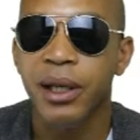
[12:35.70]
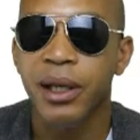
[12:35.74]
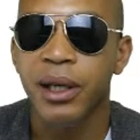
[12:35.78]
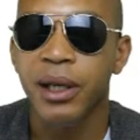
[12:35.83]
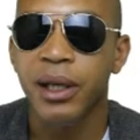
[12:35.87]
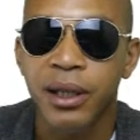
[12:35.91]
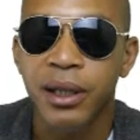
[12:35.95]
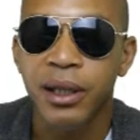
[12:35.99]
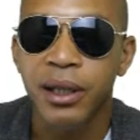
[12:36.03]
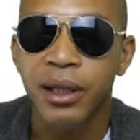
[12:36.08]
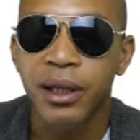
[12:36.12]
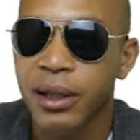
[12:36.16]
don't
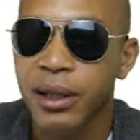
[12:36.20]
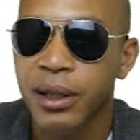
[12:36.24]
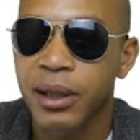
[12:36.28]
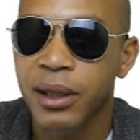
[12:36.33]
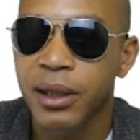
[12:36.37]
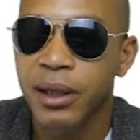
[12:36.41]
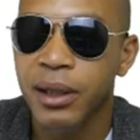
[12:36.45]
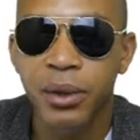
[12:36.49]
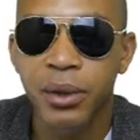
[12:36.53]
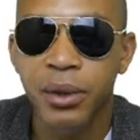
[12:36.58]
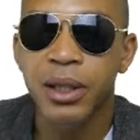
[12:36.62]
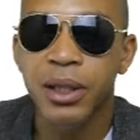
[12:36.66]
need
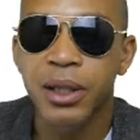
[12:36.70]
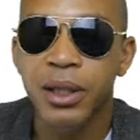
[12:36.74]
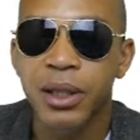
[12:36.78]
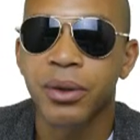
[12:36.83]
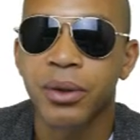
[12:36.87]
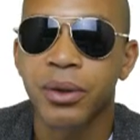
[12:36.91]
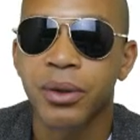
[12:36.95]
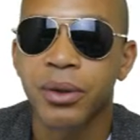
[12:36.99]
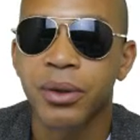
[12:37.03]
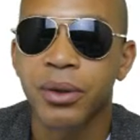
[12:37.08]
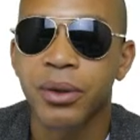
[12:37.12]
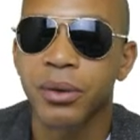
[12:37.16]
to,
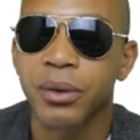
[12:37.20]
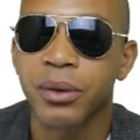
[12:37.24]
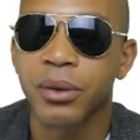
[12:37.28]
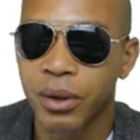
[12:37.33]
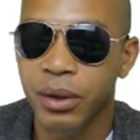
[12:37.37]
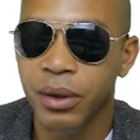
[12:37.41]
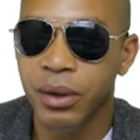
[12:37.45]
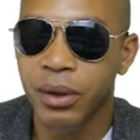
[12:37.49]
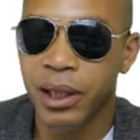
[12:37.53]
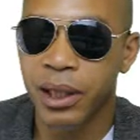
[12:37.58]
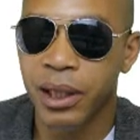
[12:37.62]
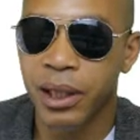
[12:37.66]
like, you
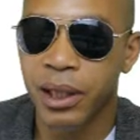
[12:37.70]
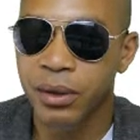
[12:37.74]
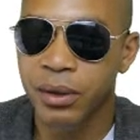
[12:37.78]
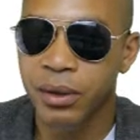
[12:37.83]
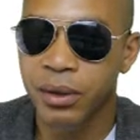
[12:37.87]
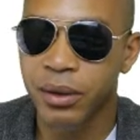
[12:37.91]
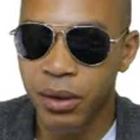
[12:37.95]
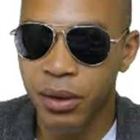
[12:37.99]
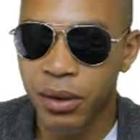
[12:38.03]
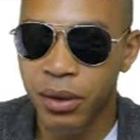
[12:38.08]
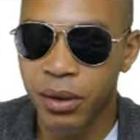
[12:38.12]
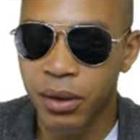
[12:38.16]
know
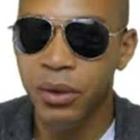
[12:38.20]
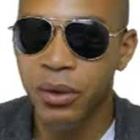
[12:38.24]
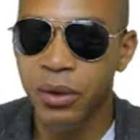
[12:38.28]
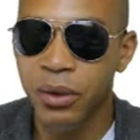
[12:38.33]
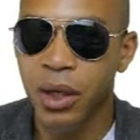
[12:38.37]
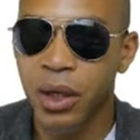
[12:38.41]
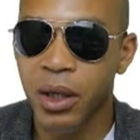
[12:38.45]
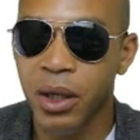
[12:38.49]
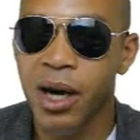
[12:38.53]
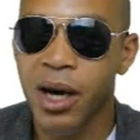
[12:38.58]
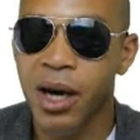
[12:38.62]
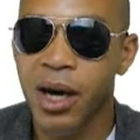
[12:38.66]
how you
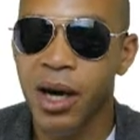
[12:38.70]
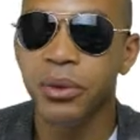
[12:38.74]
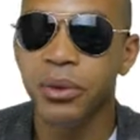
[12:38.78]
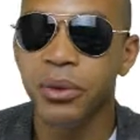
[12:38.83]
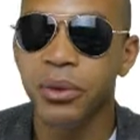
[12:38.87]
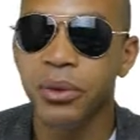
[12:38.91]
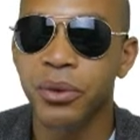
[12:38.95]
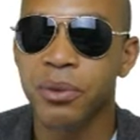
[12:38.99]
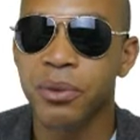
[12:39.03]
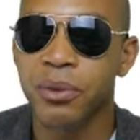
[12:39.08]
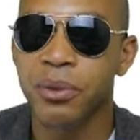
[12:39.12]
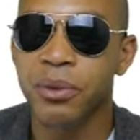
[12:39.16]
speak, you
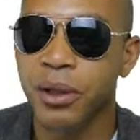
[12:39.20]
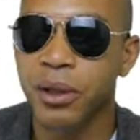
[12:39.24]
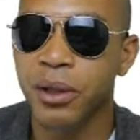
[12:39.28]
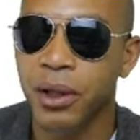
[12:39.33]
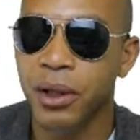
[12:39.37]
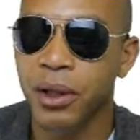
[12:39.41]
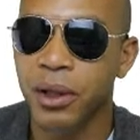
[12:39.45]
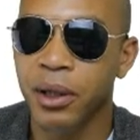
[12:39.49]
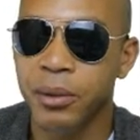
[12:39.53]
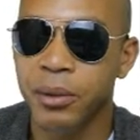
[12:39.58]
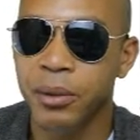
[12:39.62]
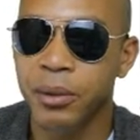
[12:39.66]

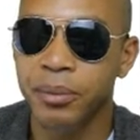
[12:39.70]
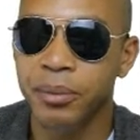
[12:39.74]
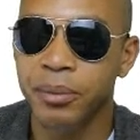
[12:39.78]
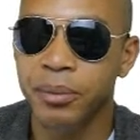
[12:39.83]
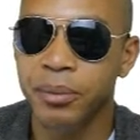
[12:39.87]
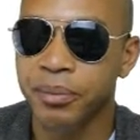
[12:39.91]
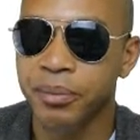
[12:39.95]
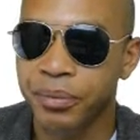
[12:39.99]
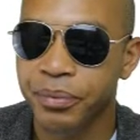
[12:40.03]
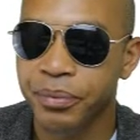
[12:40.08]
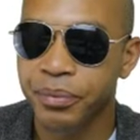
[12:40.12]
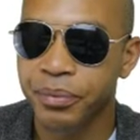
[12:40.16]
know,
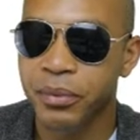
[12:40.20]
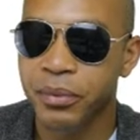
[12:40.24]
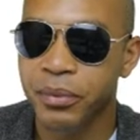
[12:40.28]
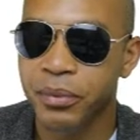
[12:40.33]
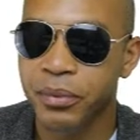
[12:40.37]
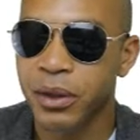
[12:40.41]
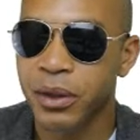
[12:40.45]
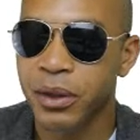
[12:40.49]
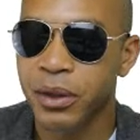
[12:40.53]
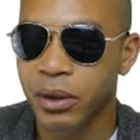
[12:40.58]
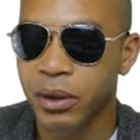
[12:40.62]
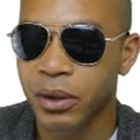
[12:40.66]
the language
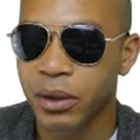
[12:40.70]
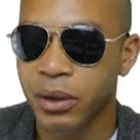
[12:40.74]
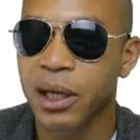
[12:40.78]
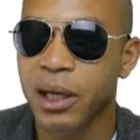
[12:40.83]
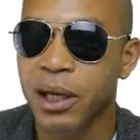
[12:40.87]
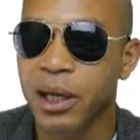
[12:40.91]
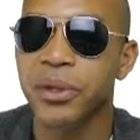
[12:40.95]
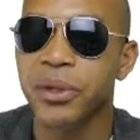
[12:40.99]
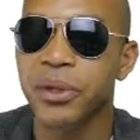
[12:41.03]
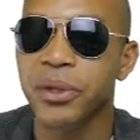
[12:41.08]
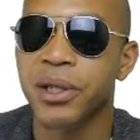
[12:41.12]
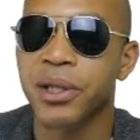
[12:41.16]
that you
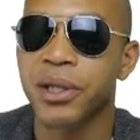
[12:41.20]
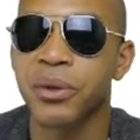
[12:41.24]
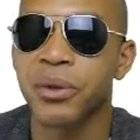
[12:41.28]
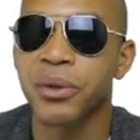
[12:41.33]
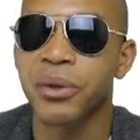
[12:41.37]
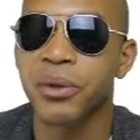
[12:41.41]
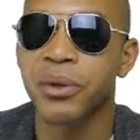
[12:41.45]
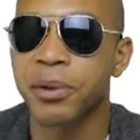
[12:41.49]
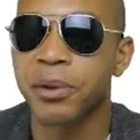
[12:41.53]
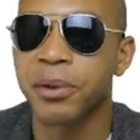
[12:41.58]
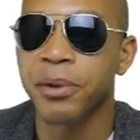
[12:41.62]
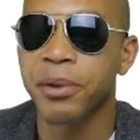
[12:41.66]
speak,
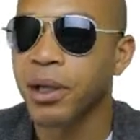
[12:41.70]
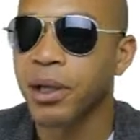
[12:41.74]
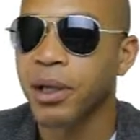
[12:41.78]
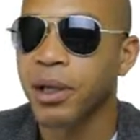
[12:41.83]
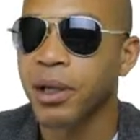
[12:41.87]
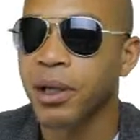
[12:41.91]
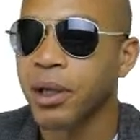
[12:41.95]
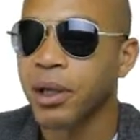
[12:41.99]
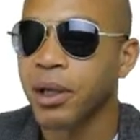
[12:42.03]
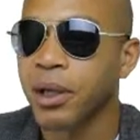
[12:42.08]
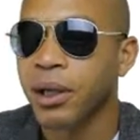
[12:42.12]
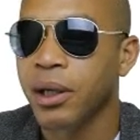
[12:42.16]

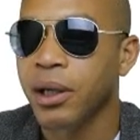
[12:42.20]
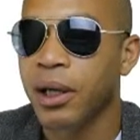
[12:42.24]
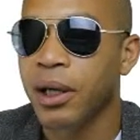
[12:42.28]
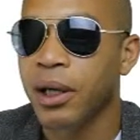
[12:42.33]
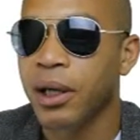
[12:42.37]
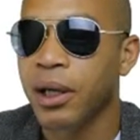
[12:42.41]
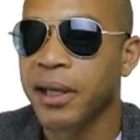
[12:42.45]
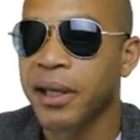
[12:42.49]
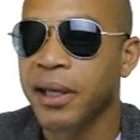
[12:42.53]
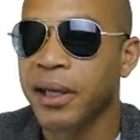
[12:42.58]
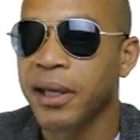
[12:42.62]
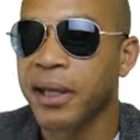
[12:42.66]
and
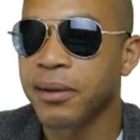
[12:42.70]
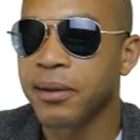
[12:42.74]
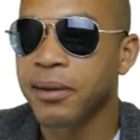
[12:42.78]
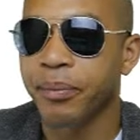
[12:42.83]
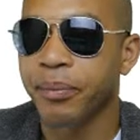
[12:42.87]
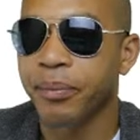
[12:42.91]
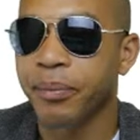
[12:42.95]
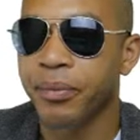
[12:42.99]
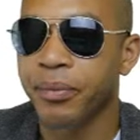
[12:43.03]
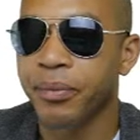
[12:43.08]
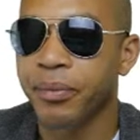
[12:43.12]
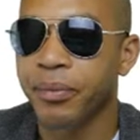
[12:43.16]

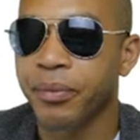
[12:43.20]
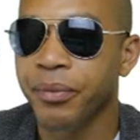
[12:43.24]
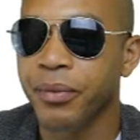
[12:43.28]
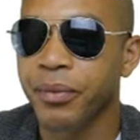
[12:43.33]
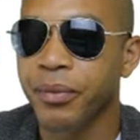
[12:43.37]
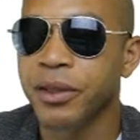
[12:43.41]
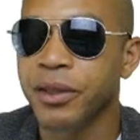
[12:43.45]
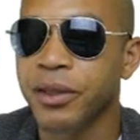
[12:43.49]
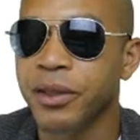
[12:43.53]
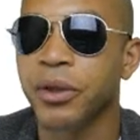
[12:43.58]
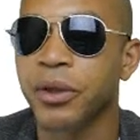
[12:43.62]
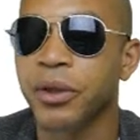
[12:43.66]
you're
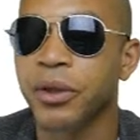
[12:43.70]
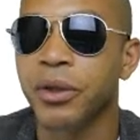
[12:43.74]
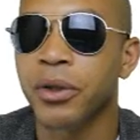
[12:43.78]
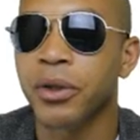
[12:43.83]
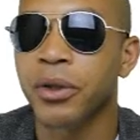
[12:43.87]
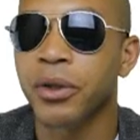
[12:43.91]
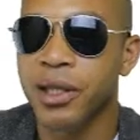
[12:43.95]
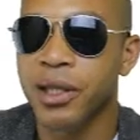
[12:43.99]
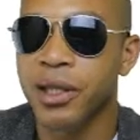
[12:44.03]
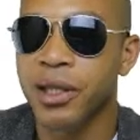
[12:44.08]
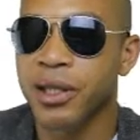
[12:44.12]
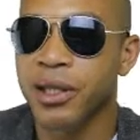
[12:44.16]
translating it
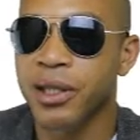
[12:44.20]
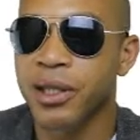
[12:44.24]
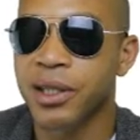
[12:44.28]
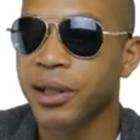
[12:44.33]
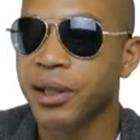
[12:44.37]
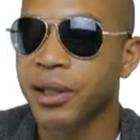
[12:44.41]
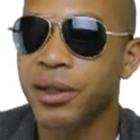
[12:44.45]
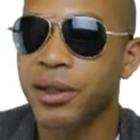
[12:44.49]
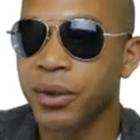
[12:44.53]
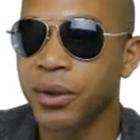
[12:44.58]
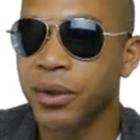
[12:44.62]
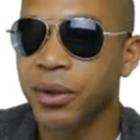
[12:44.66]
to a different
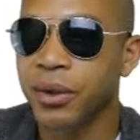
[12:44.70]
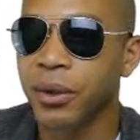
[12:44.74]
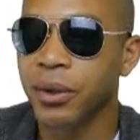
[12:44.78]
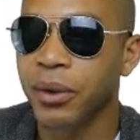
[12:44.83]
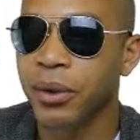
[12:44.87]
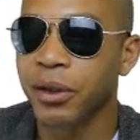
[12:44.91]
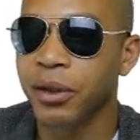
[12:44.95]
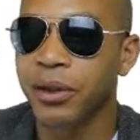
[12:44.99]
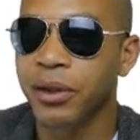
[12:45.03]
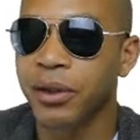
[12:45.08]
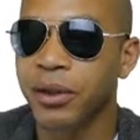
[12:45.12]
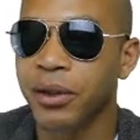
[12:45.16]
language.
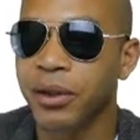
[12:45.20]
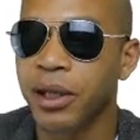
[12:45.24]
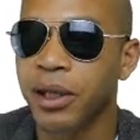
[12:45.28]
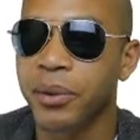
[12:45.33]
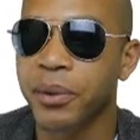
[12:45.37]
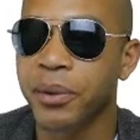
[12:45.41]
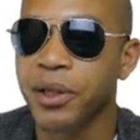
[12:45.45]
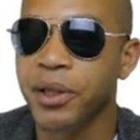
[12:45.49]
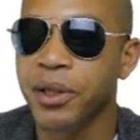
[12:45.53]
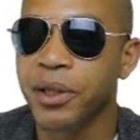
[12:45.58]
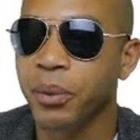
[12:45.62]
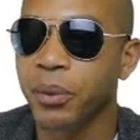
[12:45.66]
With
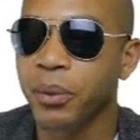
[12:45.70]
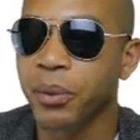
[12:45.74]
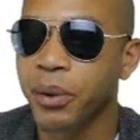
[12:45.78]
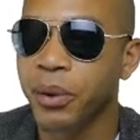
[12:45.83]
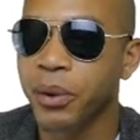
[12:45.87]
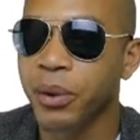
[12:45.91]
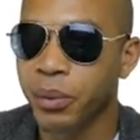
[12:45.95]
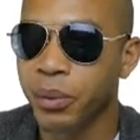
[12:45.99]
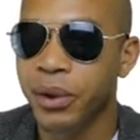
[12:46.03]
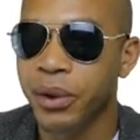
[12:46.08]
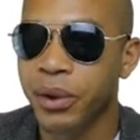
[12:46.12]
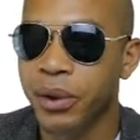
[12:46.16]
the Google
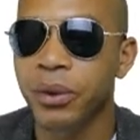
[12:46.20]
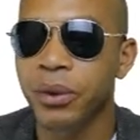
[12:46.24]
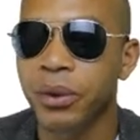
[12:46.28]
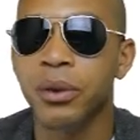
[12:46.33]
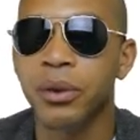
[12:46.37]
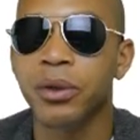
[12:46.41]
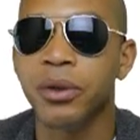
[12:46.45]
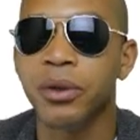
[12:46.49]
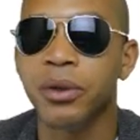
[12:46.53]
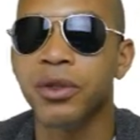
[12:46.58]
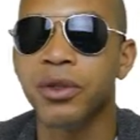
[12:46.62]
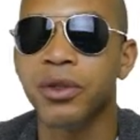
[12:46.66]

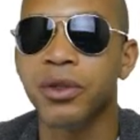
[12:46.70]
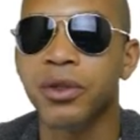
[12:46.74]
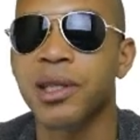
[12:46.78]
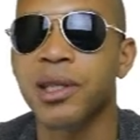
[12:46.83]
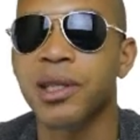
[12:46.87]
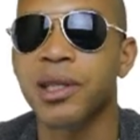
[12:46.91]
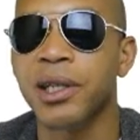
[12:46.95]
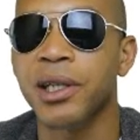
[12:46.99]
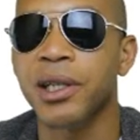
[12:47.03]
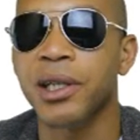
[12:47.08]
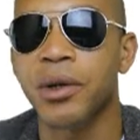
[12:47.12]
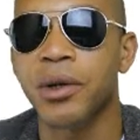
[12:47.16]
Translator, it's
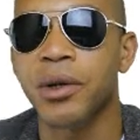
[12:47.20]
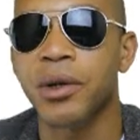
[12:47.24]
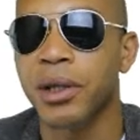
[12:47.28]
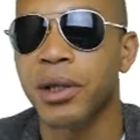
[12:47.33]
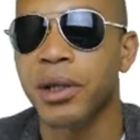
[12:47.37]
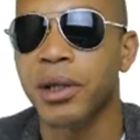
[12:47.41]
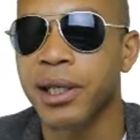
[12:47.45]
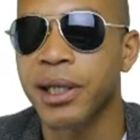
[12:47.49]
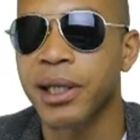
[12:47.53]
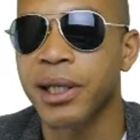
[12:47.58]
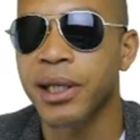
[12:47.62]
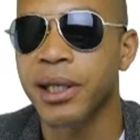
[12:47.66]
instant.
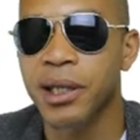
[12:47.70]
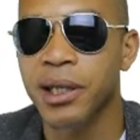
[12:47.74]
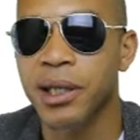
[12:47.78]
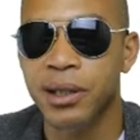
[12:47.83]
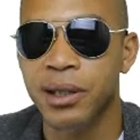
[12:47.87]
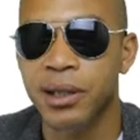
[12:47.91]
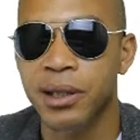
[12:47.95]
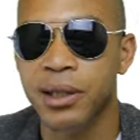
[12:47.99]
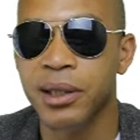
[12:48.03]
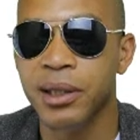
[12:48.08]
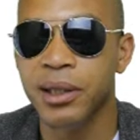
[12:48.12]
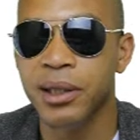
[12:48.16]
It's
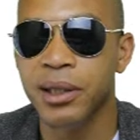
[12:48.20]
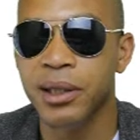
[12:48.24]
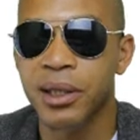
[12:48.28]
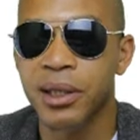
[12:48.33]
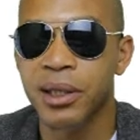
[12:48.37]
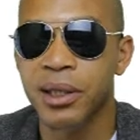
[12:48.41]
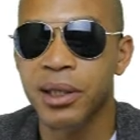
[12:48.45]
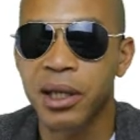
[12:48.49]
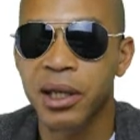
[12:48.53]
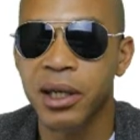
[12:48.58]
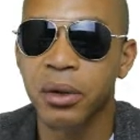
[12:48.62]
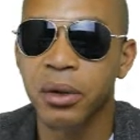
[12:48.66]
actual
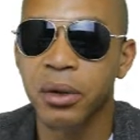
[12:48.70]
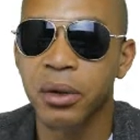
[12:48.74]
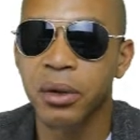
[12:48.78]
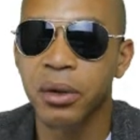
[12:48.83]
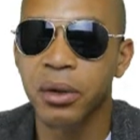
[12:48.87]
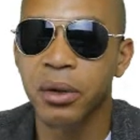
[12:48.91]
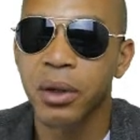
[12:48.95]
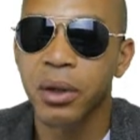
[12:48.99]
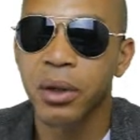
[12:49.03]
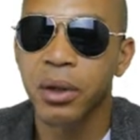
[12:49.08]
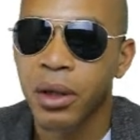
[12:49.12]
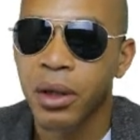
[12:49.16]

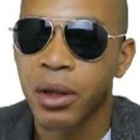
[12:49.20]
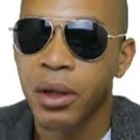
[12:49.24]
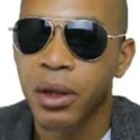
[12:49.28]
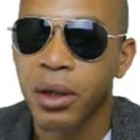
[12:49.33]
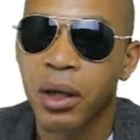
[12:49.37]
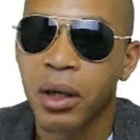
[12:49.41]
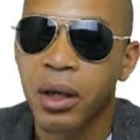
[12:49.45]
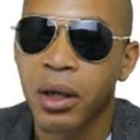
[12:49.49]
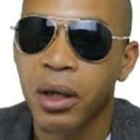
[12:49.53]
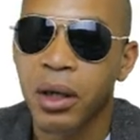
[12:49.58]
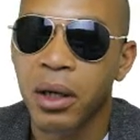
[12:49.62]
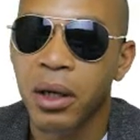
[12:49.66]
script,
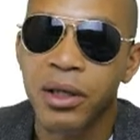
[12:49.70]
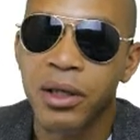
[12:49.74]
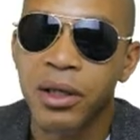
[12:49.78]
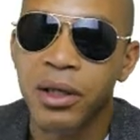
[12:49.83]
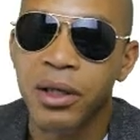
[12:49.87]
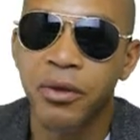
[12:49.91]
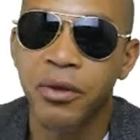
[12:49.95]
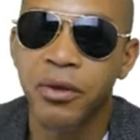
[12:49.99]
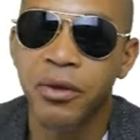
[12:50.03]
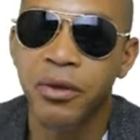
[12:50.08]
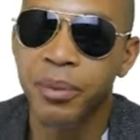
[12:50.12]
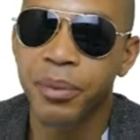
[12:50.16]

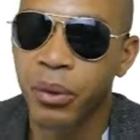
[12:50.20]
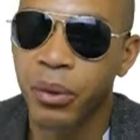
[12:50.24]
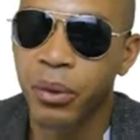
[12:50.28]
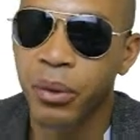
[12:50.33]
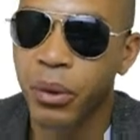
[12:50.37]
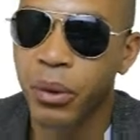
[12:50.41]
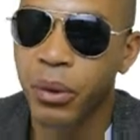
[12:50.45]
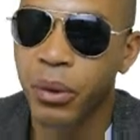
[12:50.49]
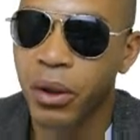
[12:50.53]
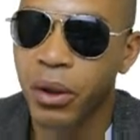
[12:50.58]
or